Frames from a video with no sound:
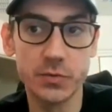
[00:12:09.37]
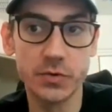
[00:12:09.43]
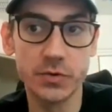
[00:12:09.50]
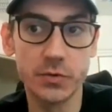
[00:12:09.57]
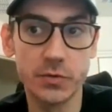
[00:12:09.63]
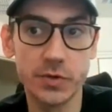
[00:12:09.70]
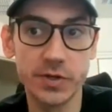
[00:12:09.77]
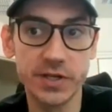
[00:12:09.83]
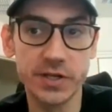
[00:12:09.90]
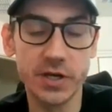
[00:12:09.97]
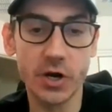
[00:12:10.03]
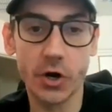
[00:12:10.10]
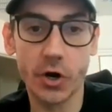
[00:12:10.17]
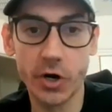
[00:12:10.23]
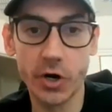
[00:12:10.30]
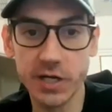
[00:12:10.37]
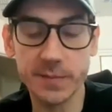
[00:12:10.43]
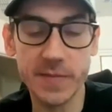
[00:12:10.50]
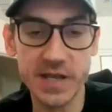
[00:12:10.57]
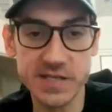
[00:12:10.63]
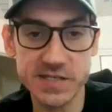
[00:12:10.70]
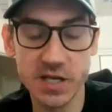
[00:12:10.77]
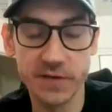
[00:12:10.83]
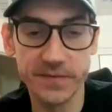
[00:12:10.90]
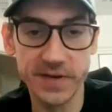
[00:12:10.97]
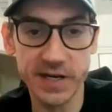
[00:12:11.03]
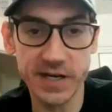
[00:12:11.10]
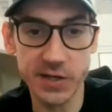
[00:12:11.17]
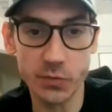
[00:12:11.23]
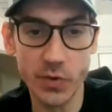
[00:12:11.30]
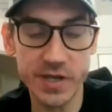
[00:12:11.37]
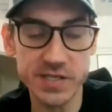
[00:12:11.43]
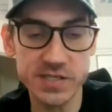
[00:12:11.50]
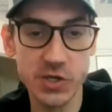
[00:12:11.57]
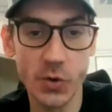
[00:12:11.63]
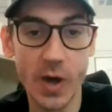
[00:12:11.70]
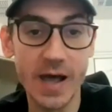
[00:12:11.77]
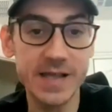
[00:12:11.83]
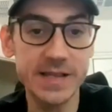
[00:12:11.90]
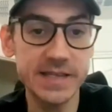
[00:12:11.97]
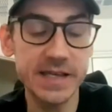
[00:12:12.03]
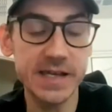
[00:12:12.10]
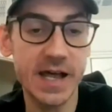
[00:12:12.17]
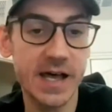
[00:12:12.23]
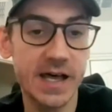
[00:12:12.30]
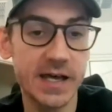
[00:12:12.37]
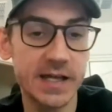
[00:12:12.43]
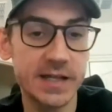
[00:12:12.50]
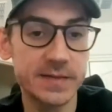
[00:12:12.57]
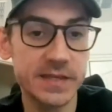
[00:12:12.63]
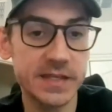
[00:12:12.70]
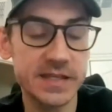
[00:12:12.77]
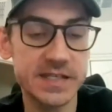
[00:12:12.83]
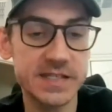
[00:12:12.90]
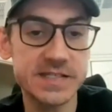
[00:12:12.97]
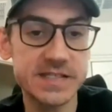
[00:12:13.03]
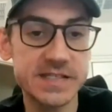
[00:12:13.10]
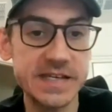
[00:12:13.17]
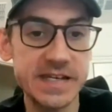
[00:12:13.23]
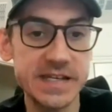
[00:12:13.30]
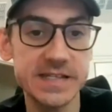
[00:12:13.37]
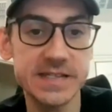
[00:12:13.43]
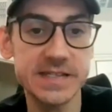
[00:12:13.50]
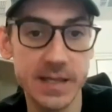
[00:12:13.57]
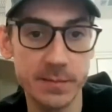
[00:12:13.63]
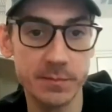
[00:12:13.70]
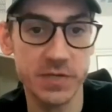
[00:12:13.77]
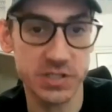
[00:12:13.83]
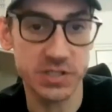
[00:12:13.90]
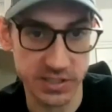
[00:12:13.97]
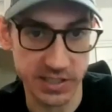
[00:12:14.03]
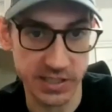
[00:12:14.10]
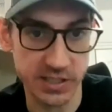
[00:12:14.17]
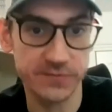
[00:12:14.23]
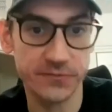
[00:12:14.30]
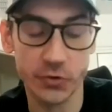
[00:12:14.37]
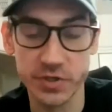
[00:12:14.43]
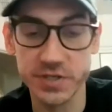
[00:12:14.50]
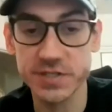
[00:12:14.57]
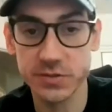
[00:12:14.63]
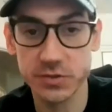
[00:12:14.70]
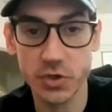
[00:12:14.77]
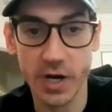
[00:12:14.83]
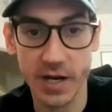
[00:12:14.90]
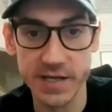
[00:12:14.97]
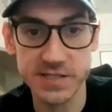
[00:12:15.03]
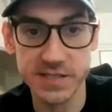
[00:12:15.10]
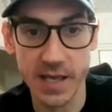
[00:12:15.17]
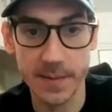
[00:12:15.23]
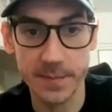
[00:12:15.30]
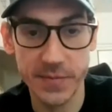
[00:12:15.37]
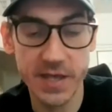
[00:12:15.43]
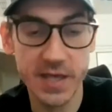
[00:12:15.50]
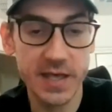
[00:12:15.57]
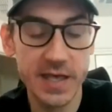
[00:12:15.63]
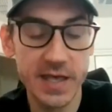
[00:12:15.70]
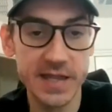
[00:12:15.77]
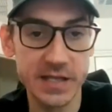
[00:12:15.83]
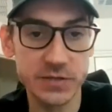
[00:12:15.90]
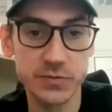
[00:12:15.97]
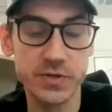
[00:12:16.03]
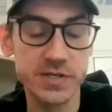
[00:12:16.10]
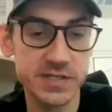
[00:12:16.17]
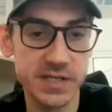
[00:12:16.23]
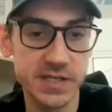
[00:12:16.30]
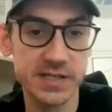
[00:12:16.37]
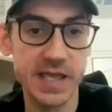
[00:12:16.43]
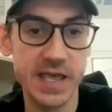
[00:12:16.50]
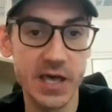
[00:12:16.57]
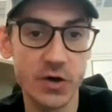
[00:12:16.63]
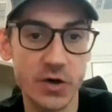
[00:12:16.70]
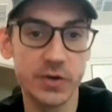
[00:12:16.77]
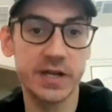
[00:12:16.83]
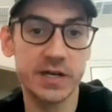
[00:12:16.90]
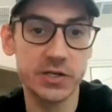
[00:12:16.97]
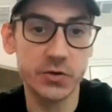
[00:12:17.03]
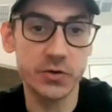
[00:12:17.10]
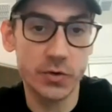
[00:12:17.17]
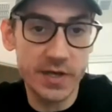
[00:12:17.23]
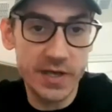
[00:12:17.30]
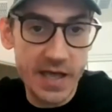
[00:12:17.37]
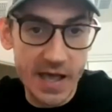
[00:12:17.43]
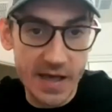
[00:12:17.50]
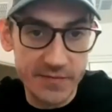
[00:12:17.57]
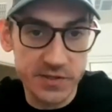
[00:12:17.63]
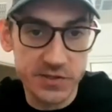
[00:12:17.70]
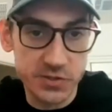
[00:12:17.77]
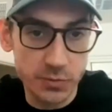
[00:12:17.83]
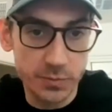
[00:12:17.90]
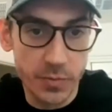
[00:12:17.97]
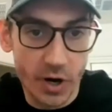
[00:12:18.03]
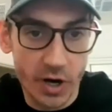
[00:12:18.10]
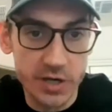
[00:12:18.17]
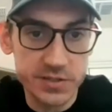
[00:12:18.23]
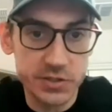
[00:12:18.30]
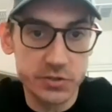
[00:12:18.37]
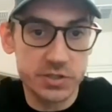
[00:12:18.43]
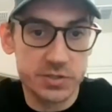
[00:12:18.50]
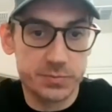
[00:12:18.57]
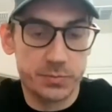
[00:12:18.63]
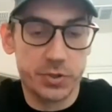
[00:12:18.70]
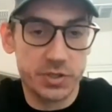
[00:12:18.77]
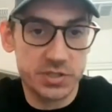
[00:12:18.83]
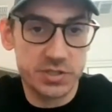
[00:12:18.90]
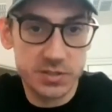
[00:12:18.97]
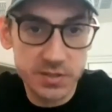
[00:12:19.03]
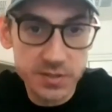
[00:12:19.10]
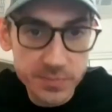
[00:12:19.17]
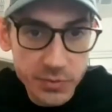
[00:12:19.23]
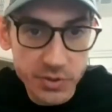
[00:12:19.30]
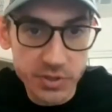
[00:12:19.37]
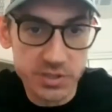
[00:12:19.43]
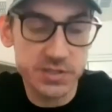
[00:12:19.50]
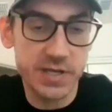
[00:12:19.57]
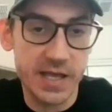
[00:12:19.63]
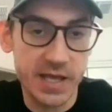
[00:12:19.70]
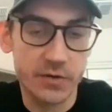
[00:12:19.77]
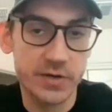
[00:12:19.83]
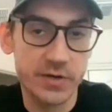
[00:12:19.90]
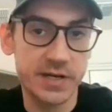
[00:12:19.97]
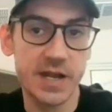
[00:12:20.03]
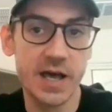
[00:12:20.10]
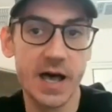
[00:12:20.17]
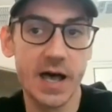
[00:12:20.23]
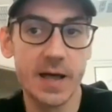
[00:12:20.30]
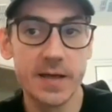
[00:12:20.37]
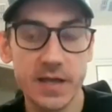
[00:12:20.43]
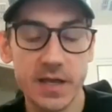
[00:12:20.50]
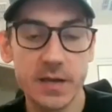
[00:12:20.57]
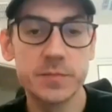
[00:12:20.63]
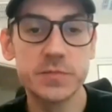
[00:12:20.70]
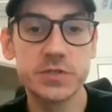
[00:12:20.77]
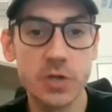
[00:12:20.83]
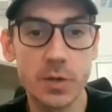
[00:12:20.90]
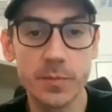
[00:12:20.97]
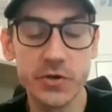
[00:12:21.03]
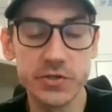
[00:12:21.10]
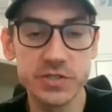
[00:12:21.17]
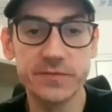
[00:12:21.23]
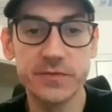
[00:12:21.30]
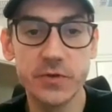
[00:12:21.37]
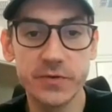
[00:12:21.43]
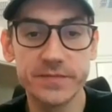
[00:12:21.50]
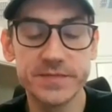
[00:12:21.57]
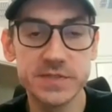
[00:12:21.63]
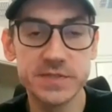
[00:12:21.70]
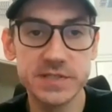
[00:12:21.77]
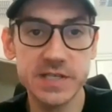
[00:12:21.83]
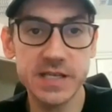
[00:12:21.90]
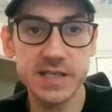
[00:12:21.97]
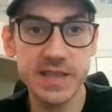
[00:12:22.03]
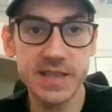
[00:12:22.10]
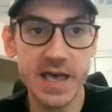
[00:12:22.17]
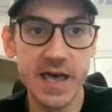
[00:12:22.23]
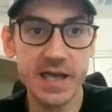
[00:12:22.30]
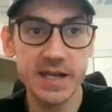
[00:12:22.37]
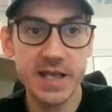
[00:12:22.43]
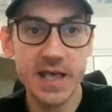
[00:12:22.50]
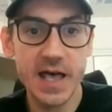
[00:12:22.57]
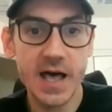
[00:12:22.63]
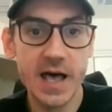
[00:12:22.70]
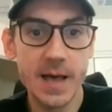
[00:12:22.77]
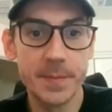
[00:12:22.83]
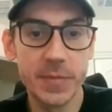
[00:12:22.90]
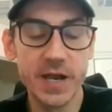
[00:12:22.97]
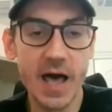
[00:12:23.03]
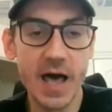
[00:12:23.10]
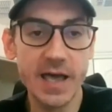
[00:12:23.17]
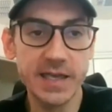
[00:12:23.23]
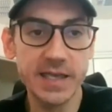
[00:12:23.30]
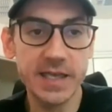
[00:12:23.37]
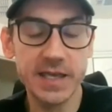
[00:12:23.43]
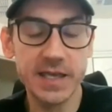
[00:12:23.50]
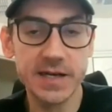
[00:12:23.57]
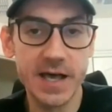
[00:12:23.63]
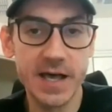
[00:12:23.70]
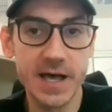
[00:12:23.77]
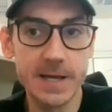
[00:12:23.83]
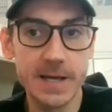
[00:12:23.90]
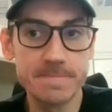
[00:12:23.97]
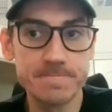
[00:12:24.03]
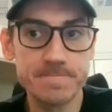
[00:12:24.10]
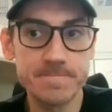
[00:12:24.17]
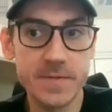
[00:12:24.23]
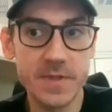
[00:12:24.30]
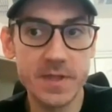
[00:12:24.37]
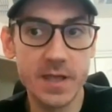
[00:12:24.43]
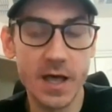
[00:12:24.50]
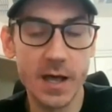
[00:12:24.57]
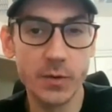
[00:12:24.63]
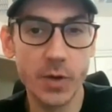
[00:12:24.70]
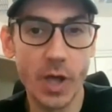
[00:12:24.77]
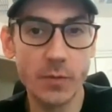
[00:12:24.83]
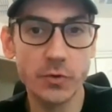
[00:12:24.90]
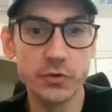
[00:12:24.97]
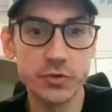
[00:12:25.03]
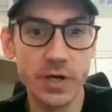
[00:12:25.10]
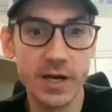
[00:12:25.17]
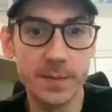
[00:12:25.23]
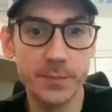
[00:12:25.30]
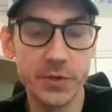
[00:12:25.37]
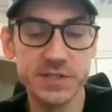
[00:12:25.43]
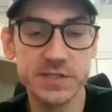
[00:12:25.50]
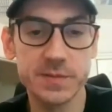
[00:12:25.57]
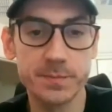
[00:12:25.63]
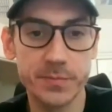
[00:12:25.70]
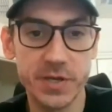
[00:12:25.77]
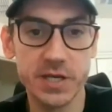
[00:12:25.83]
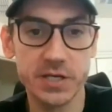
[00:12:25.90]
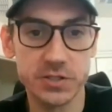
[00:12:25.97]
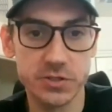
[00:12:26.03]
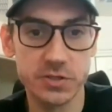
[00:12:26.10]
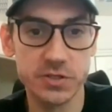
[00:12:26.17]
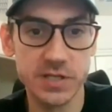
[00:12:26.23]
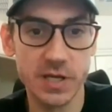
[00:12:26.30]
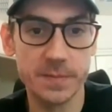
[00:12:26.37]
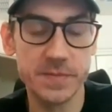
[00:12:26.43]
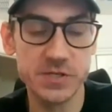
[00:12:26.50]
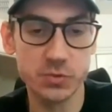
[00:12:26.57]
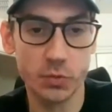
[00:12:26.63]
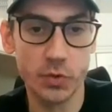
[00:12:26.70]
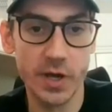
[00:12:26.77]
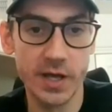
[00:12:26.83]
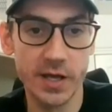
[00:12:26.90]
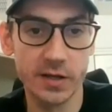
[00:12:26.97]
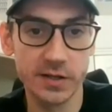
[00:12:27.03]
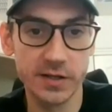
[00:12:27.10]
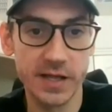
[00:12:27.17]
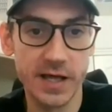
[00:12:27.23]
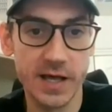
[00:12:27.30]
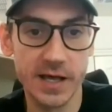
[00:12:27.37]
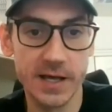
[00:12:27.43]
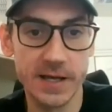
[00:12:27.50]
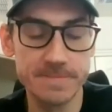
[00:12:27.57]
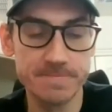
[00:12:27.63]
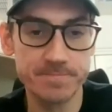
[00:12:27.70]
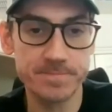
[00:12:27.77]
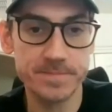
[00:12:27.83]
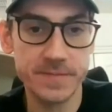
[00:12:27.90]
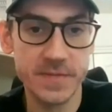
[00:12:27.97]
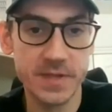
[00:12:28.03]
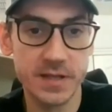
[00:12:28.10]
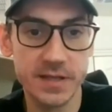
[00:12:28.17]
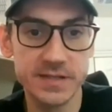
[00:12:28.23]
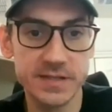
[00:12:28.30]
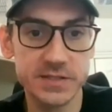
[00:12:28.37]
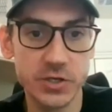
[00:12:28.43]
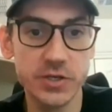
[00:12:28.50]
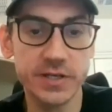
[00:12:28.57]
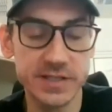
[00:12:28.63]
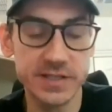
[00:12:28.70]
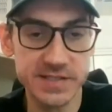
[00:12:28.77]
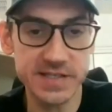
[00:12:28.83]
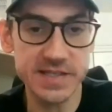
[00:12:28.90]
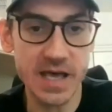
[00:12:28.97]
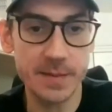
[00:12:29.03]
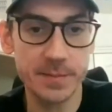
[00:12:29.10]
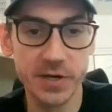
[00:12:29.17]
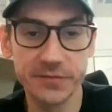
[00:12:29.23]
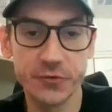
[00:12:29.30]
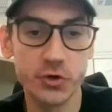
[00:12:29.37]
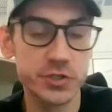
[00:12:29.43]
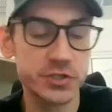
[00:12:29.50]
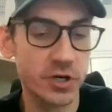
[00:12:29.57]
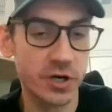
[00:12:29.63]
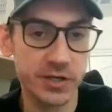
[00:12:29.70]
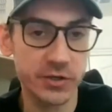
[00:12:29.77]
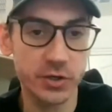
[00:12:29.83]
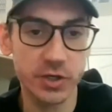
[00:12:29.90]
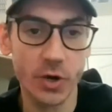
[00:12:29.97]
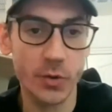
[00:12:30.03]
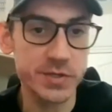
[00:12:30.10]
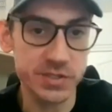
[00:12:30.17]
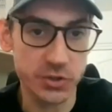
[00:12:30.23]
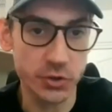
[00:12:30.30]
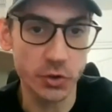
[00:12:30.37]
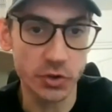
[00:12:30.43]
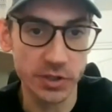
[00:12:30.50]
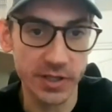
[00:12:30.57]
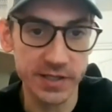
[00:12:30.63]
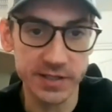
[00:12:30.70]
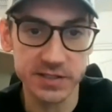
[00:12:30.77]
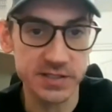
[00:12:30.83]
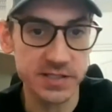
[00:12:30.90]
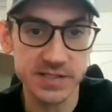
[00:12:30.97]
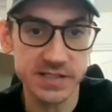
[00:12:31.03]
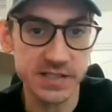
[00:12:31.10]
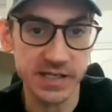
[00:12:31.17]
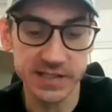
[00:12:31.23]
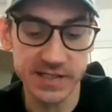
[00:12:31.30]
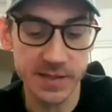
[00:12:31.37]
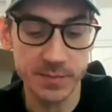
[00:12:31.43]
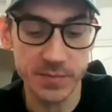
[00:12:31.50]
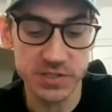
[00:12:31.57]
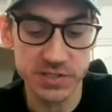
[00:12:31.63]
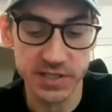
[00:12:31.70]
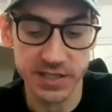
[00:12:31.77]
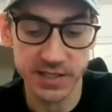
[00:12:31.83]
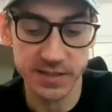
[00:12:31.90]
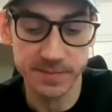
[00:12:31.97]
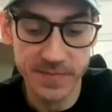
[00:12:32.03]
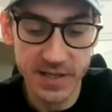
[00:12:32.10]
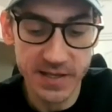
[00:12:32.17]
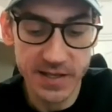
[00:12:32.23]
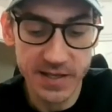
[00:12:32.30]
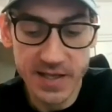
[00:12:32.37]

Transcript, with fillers: r- really hurting myself in any way. So I did uh, the seated dip machine for tricep. That's where you sit down and you have the two bars and you just push push down. And uh, I'm sure most of you have seen that, but I can um, I, I will try to put some pictures up as well. Um, so you can see that, but of course you you can always Google it, just see the dip machine.